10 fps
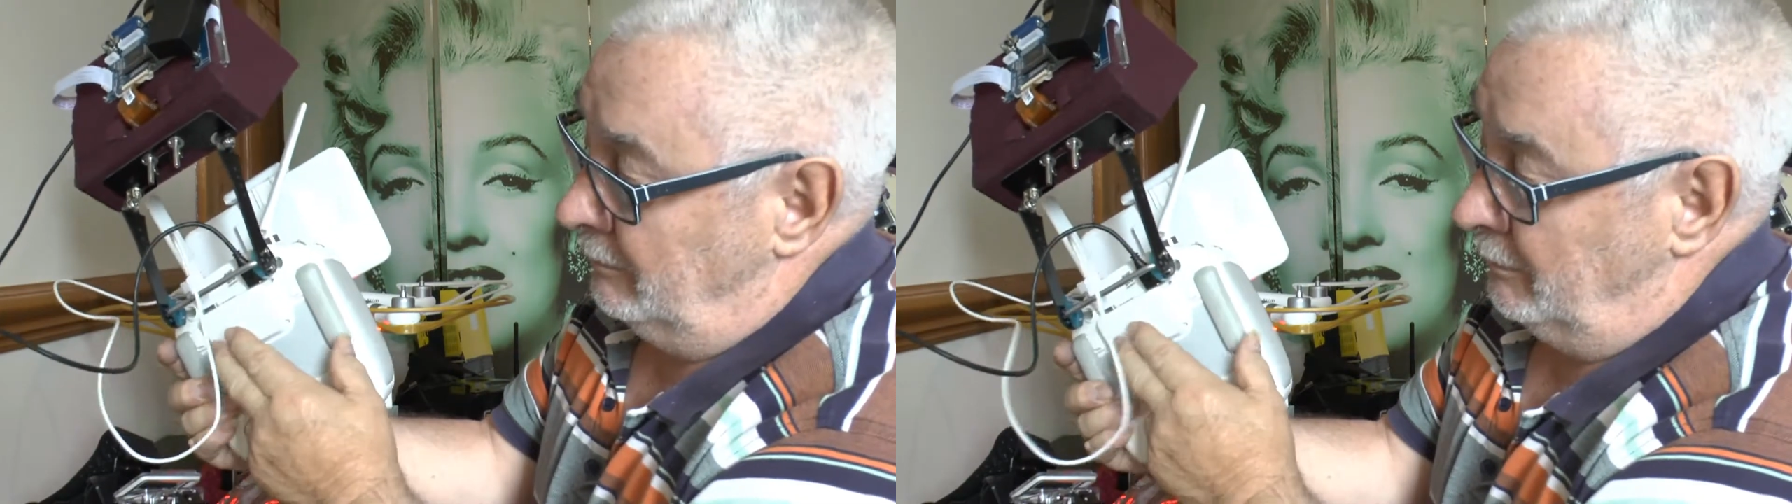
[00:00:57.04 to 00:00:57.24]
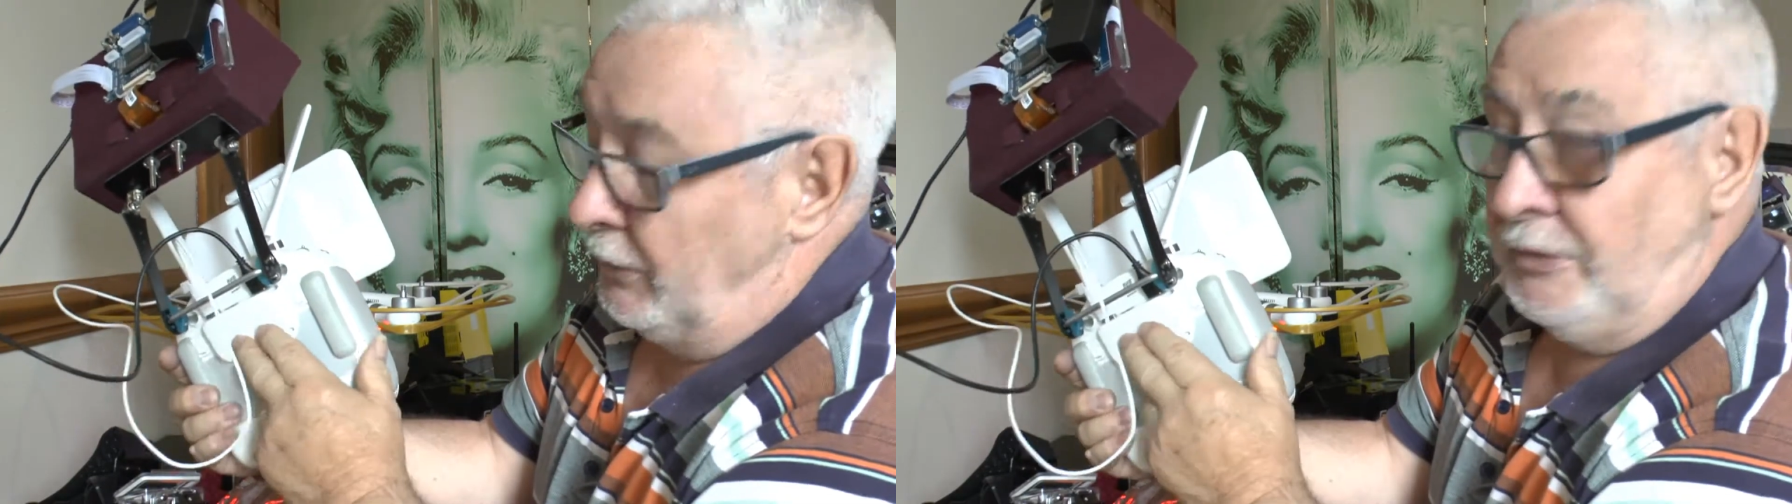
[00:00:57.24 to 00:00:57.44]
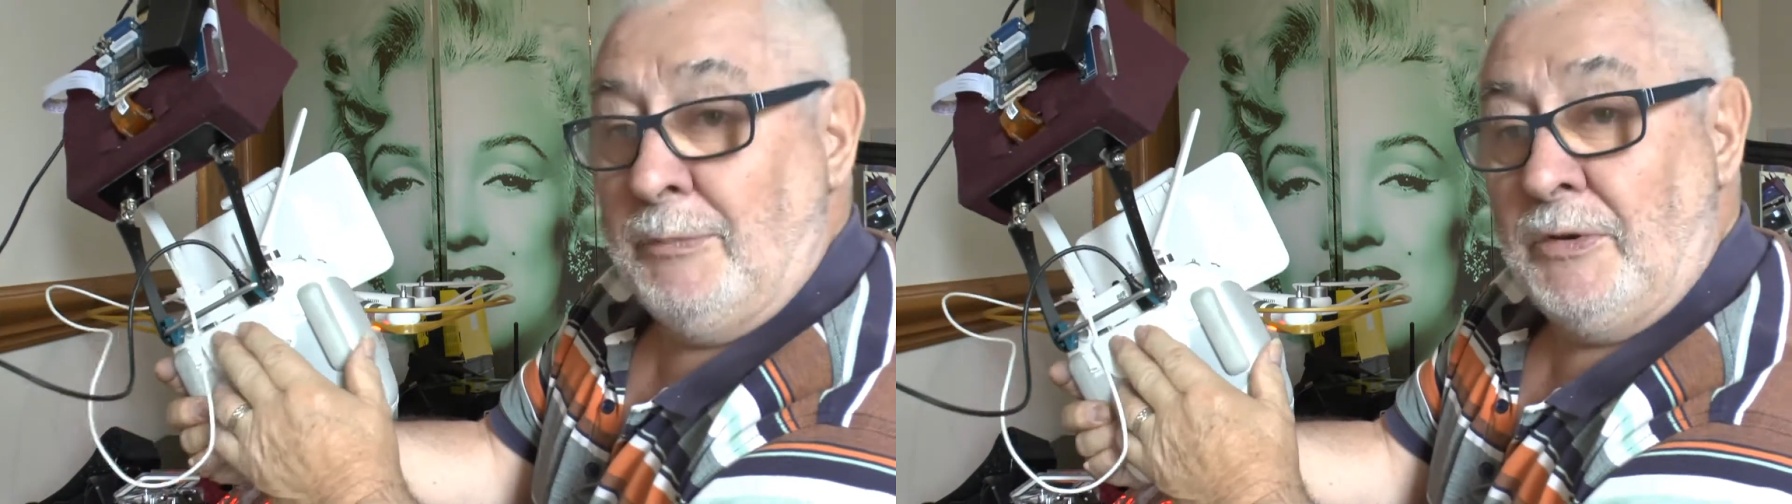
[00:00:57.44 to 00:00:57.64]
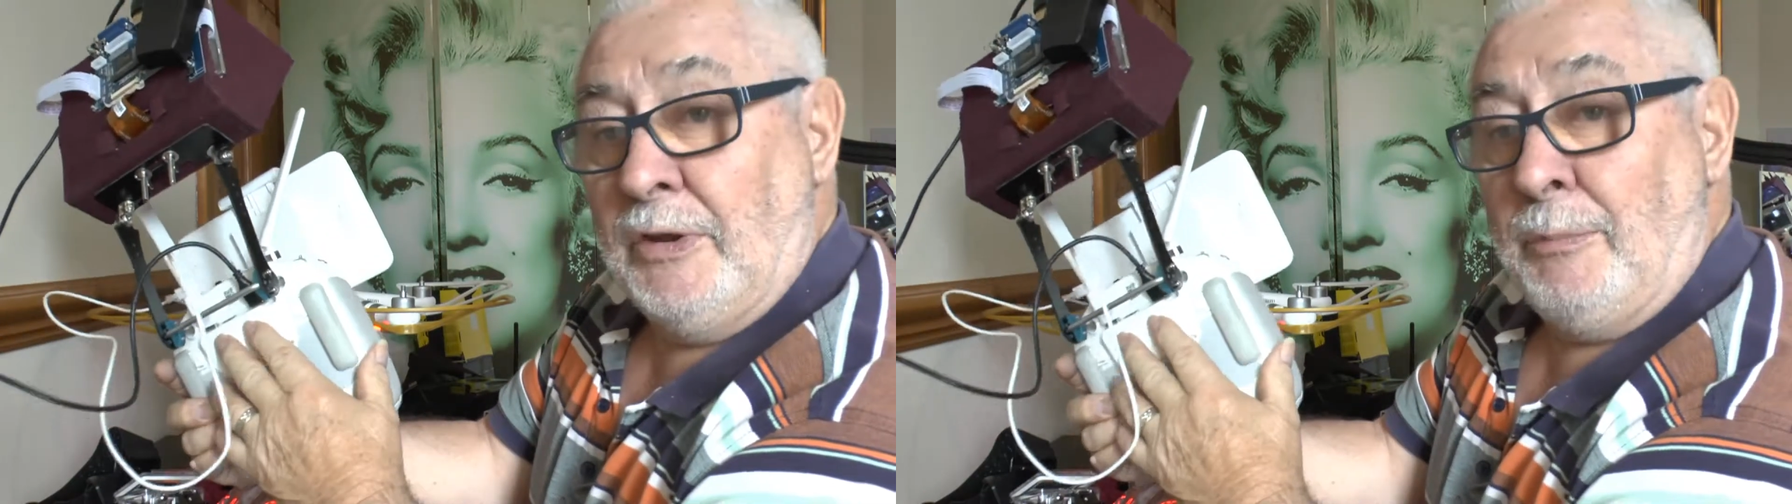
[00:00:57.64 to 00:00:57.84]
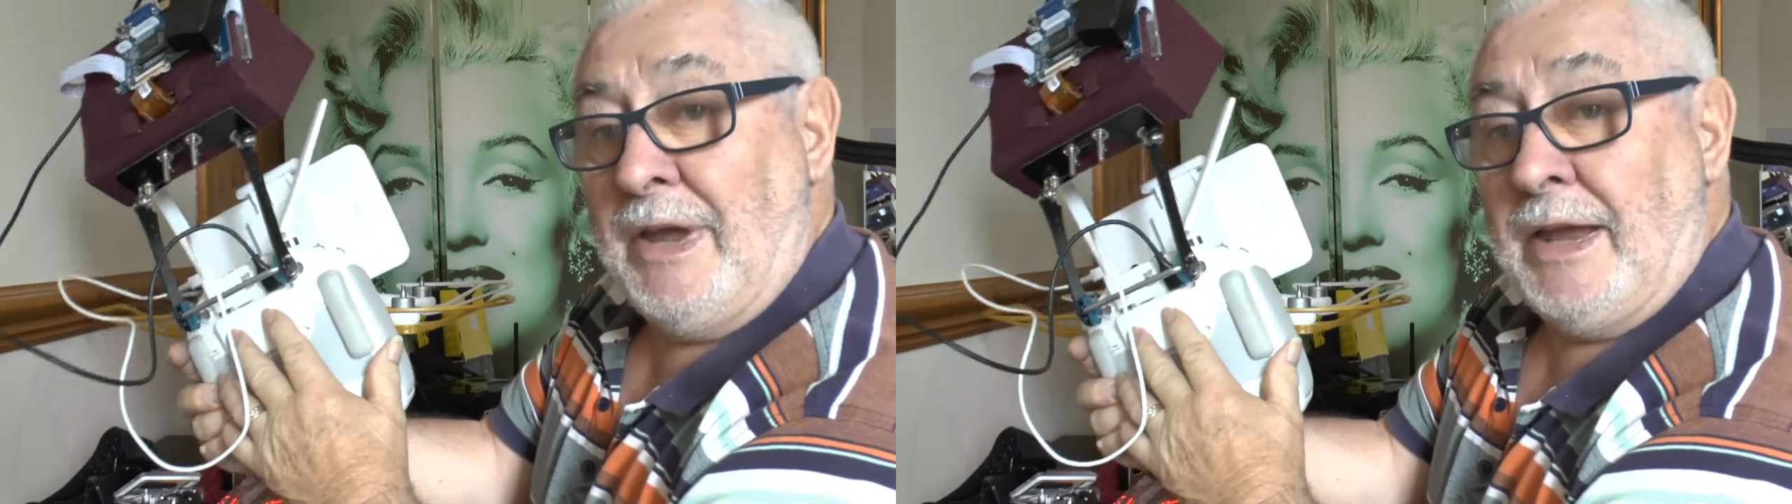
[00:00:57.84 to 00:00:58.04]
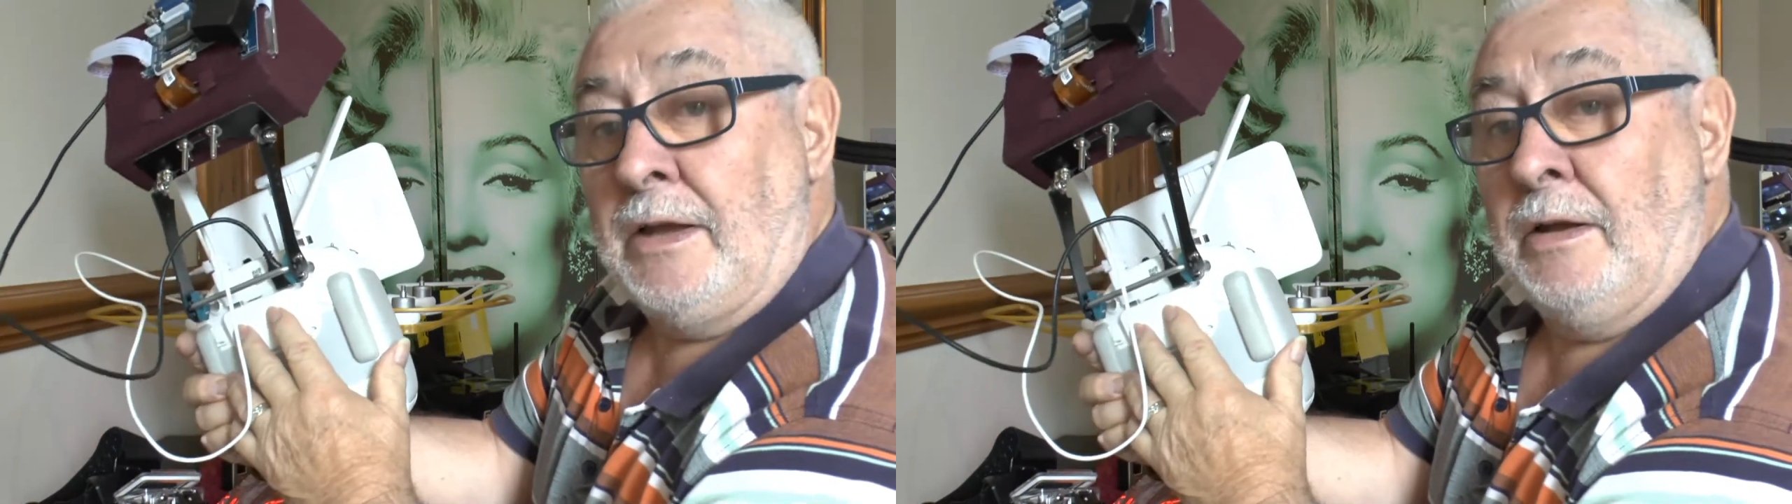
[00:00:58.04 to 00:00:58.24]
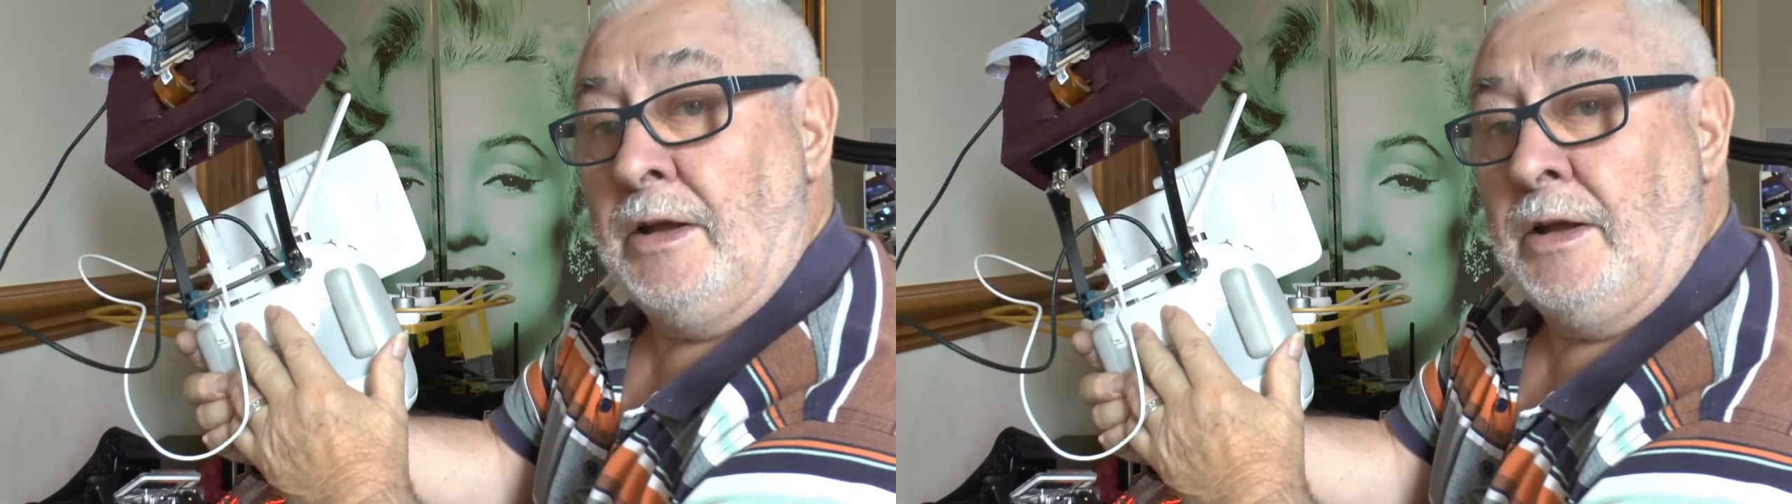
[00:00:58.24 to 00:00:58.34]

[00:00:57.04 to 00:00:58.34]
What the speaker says: modem on the back